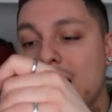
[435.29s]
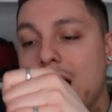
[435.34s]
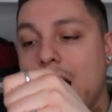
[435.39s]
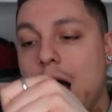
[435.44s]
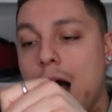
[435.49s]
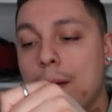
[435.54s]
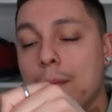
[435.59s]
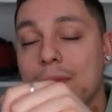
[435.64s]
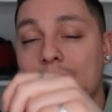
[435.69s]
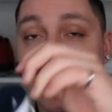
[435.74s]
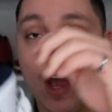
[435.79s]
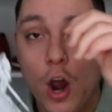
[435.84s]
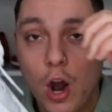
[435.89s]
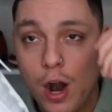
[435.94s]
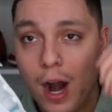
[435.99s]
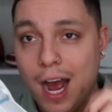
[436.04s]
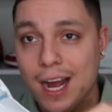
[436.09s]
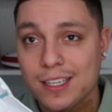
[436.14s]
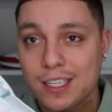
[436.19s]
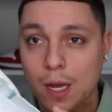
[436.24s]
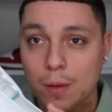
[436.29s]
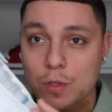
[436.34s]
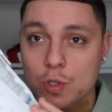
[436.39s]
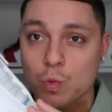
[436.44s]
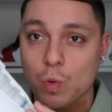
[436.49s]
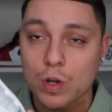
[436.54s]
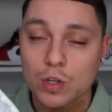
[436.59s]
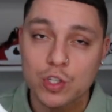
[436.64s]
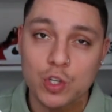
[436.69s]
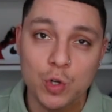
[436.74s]
Um, they are high tops as
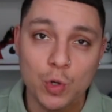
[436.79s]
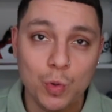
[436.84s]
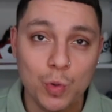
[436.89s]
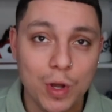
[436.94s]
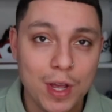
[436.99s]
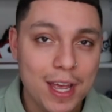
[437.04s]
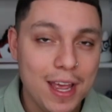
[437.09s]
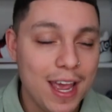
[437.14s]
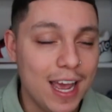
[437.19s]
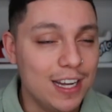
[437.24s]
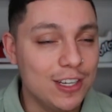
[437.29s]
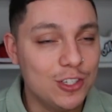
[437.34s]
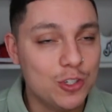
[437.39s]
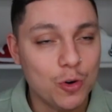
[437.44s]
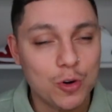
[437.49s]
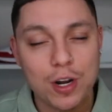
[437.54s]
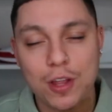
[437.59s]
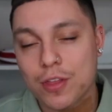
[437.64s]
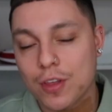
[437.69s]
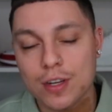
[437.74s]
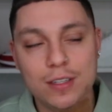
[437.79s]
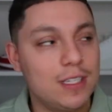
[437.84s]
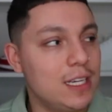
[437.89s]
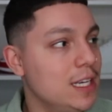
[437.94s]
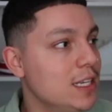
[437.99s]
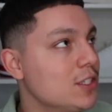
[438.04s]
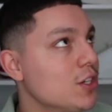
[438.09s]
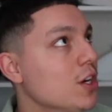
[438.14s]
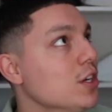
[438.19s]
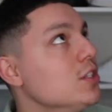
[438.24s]
well too, and Jordan
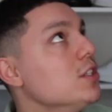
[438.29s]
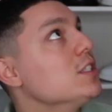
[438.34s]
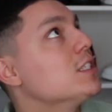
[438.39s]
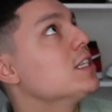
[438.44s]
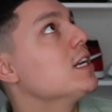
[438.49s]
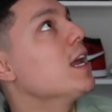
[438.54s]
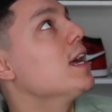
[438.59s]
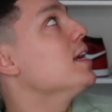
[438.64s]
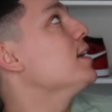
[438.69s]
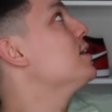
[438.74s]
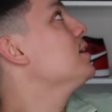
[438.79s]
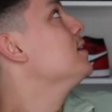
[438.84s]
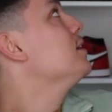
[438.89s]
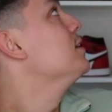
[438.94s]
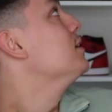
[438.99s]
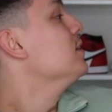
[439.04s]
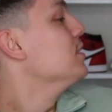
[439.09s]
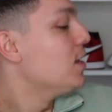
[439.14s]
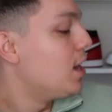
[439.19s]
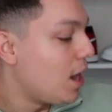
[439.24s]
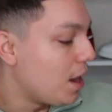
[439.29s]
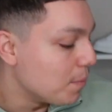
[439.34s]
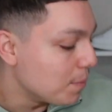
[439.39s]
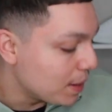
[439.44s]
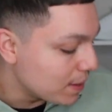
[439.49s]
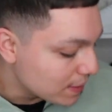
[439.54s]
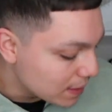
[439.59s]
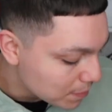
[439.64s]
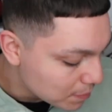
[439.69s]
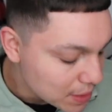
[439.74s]
thirteens are just like, oh
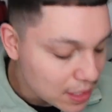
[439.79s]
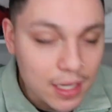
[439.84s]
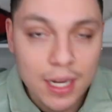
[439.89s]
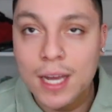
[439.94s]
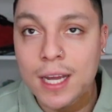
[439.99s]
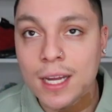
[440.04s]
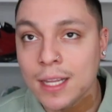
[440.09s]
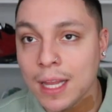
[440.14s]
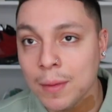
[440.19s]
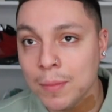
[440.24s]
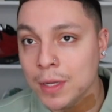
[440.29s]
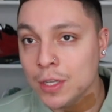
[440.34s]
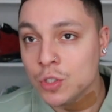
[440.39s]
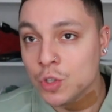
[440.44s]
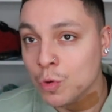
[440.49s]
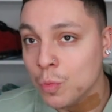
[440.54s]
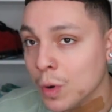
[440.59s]
man, they mean they mean too